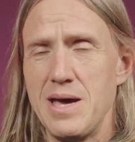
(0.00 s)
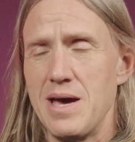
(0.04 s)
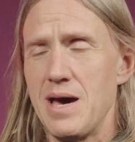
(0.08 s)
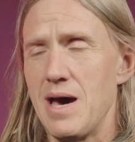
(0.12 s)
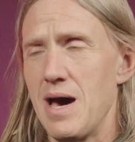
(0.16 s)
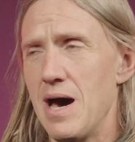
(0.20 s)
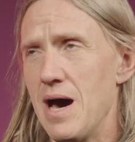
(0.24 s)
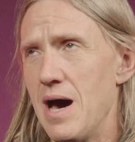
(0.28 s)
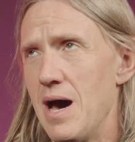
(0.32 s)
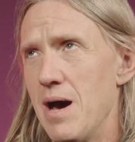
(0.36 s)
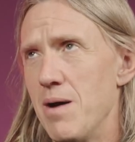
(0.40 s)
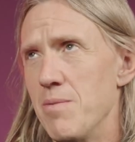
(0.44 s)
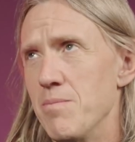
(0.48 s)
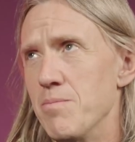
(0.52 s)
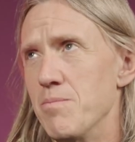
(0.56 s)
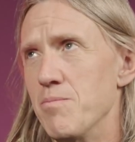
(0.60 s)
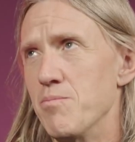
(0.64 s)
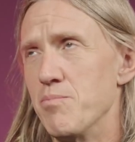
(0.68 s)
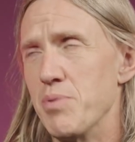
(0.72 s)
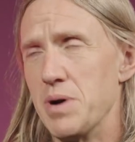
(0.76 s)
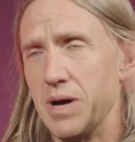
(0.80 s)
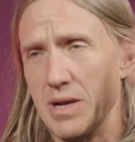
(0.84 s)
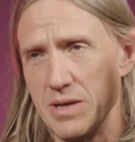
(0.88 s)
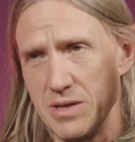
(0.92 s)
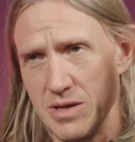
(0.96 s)

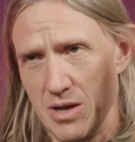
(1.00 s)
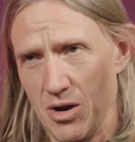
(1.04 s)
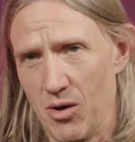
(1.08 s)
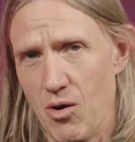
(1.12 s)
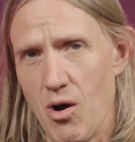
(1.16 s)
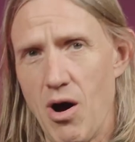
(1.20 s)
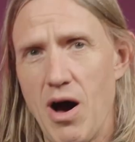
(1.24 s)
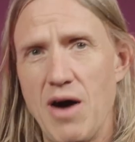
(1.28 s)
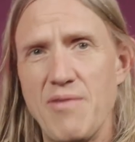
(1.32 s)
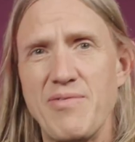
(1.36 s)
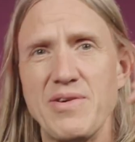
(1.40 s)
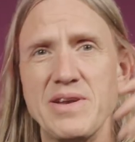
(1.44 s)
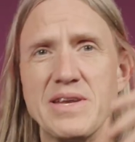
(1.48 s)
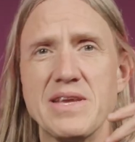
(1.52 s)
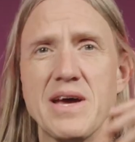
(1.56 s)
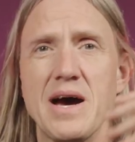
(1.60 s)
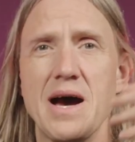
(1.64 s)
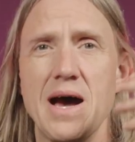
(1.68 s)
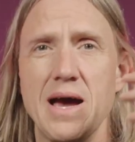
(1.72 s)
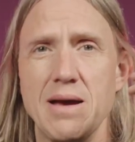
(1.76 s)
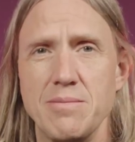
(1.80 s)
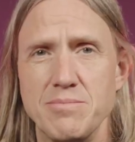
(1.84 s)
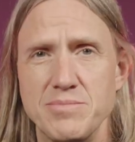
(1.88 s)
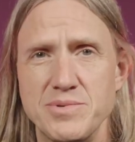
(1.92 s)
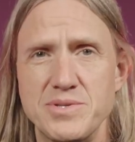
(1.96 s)
But
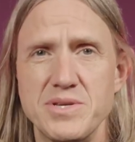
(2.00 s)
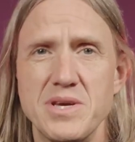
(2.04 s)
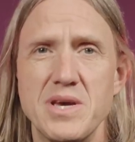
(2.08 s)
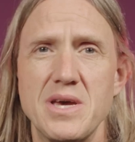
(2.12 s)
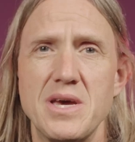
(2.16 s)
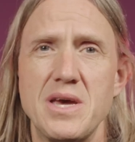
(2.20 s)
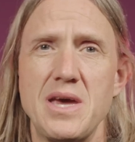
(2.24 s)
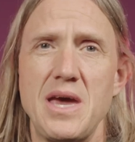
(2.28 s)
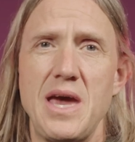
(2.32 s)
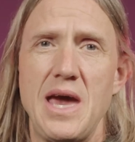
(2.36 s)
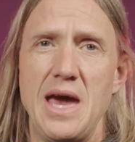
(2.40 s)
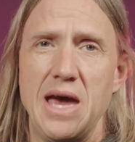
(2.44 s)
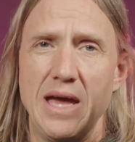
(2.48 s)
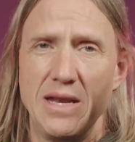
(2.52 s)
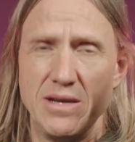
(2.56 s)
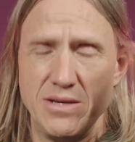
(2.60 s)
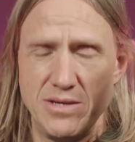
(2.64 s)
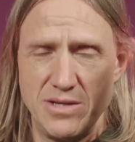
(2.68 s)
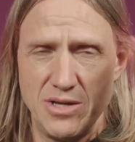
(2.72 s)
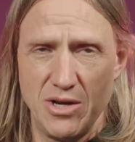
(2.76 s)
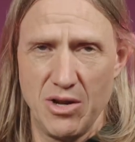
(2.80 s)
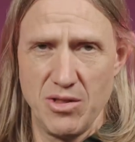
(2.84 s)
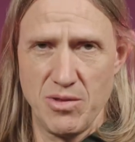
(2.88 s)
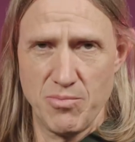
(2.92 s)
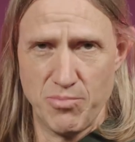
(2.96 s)
oftentimes, and
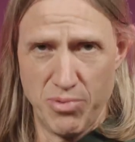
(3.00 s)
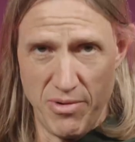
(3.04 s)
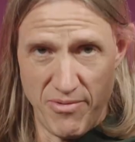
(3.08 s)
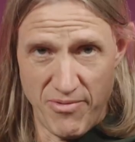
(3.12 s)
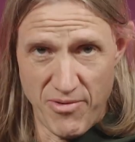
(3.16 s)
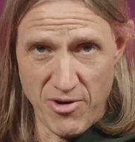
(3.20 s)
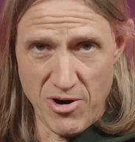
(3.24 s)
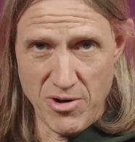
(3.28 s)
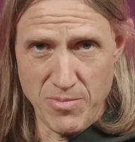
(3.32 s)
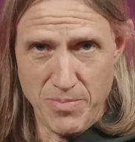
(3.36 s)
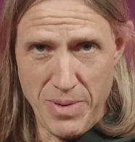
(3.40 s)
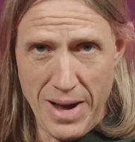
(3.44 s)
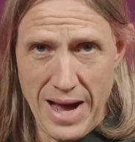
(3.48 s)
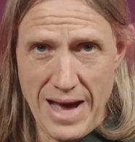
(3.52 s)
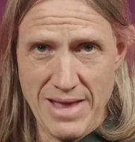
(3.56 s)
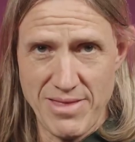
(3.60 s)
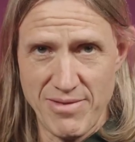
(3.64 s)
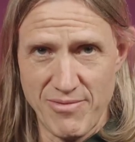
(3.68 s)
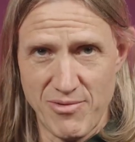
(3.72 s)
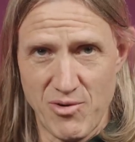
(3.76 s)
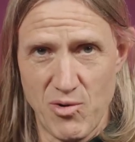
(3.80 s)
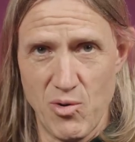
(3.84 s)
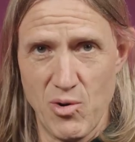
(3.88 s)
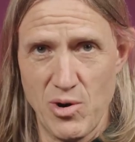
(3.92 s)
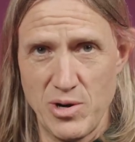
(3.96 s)
the preferred path,
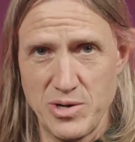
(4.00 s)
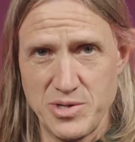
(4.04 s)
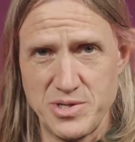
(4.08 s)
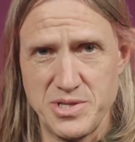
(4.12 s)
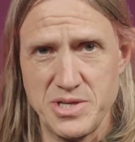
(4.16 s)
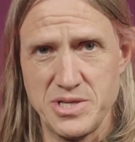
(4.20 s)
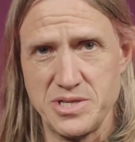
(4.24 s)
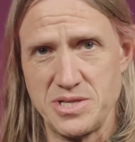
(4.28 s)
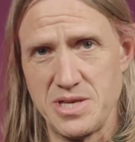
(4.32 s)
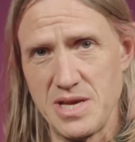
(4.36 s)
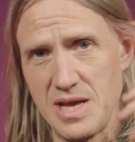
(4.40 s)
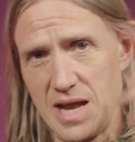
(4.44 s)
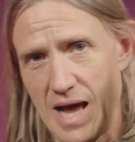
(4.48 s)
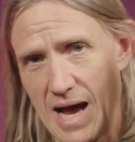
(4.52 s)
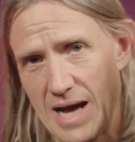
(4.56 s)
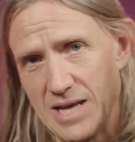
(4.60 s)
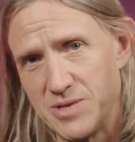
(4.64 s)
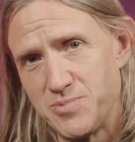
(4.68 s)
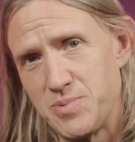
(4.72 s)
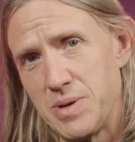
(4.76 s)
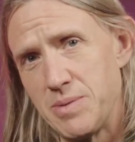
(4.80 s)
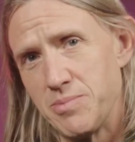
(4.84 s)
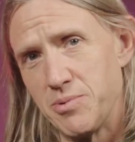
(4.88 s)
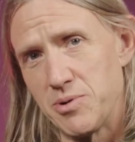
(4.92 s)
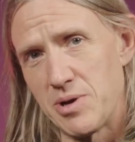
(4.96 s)
of course, is that as
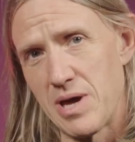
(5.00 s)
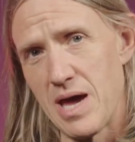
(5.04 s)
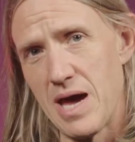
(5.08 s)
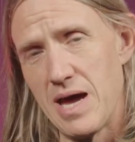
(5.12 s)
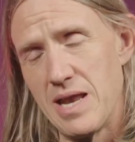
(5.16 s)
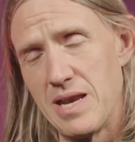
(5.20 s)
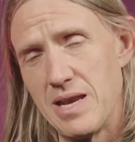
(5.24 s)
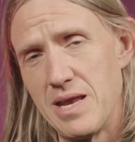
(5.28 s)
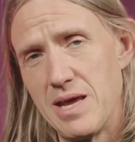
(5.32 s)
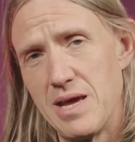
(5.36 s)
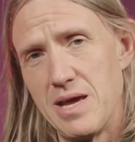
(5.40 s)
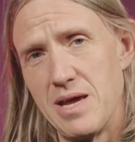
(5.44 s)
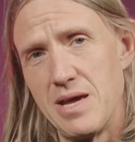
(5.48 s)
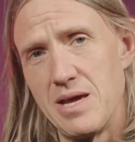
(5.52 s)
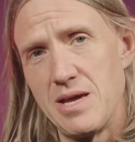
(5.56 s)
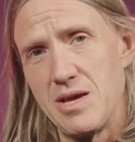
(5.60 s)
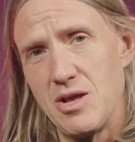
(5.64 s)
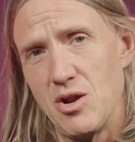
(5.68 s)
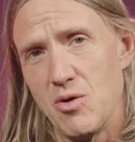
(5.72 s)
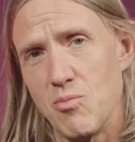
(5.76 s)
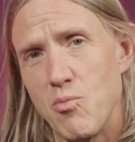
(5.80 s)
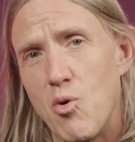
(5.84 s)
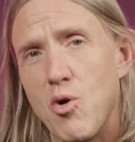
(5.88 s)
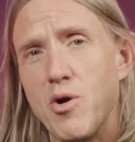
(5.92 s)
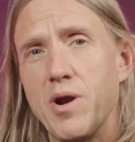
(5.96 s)
people get
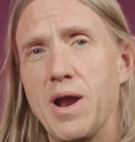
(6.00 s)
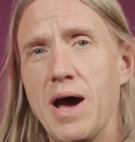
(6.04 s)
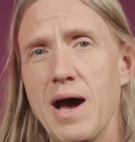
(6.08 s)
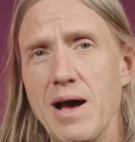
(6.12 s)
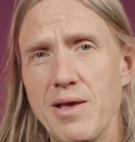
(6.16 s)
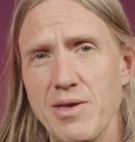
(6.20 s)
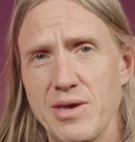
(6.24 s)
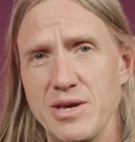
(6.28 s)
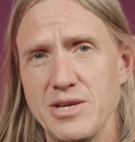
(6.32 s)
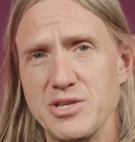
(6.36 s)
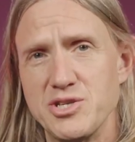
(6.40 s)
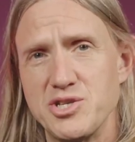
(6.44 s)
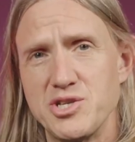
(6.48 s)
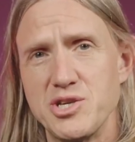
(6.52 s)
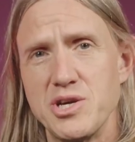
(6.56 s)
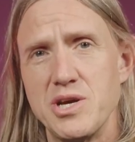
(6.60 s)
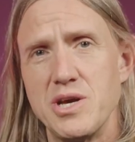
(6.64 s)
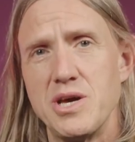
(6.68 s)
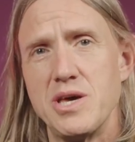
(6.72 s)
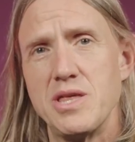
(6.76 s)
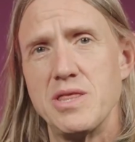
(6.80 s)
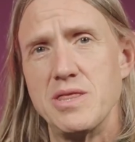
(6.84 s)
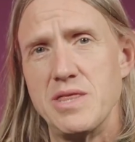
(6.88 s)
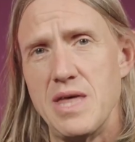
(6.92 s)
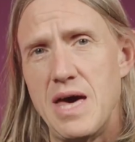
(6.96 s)
more knowledge,
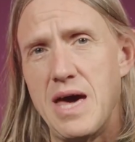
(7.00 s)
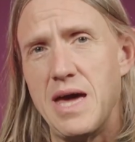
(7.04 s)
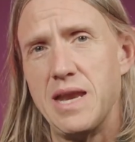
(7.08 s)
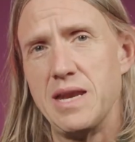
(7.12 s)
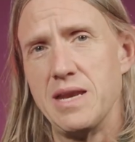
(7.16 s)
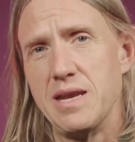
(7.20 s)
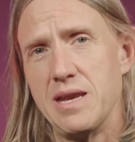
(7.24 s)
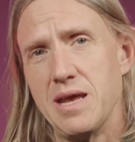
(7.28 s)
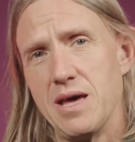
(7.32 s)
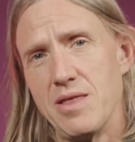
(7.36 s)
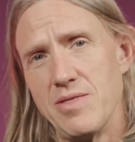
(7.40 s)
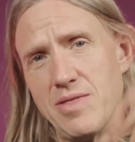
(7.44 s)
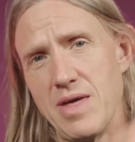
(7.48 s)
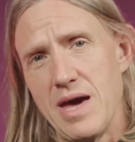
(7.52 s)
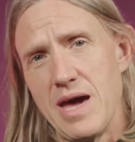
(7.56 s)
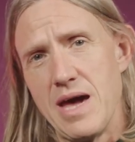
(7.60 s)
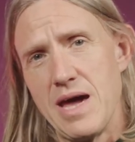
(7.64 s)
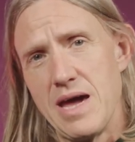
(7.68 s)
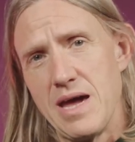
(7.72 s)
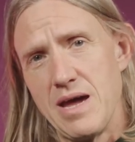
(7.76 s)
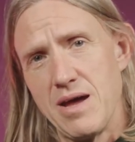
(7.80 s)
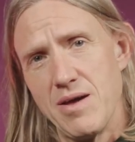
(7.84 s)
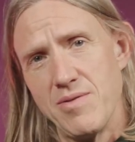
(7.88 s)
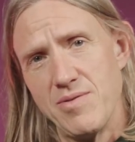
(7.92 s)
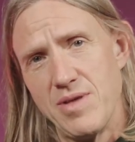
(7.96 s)
then
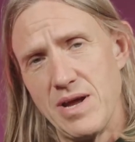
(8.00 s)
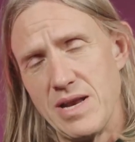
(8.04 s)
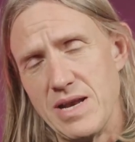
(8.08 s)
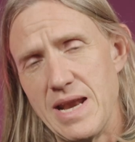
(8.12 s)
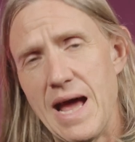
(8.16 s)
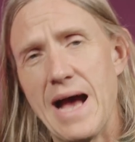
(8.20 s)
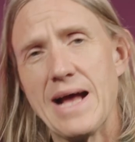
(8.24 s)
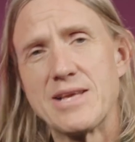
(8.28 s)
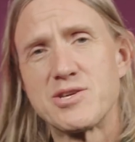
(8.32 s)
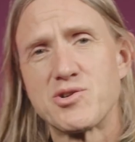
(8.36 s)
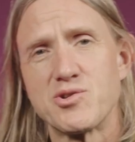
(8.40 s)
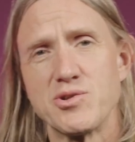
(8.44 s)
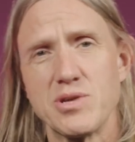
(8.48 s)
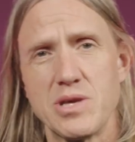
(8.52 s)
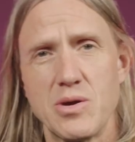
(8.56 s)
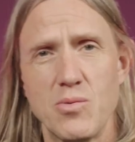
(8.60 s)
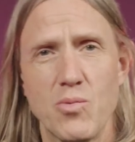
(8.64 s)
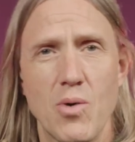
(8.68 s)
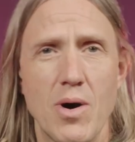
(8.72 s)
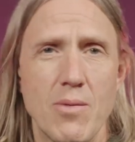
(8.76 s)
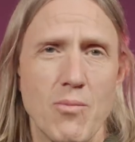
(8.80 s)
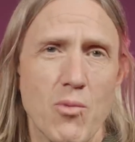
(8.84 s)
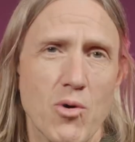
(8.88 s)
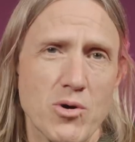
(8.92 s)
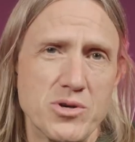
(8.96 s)
they naturally
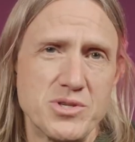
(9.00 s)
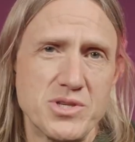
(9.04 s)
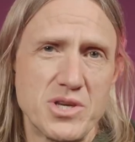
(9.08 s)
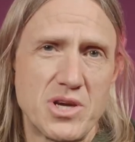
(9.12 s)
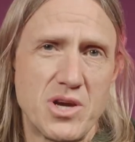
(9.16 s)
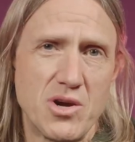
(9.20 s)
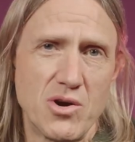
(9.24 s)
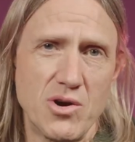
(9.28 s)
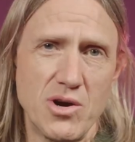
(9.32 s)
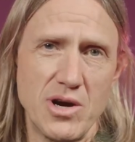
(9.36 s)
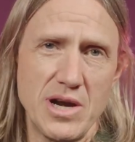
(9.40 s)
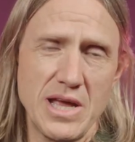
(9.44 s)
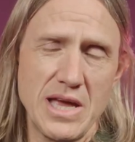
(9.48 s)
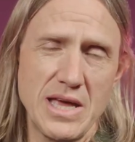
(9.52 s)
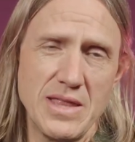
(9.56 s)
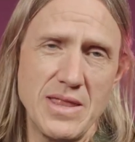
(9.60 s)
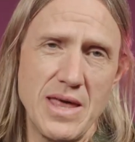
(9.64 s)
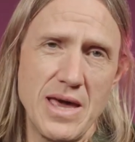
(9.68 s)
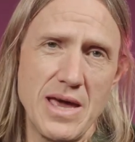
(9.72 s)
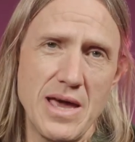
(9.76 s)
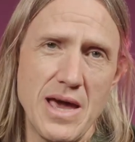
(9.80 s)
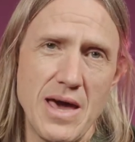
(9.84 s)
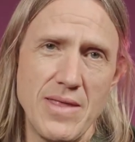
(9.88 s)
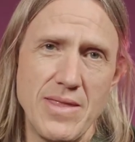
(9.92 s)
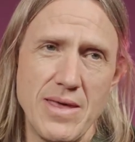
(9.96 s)
want more security, and
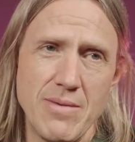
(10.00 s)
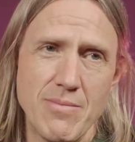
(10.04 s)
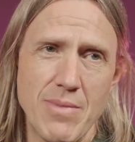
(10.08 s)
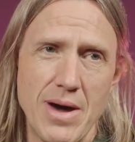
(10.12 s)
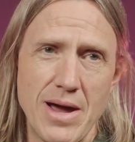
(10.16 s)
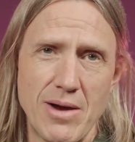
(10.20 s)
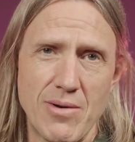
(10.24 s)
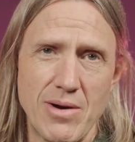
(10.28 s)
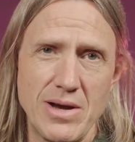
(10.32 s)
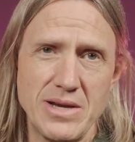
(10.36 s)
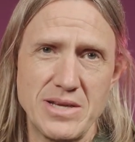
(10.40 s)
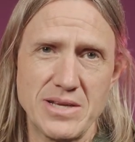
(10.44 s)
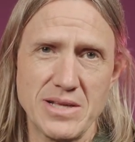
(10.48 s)
they migrate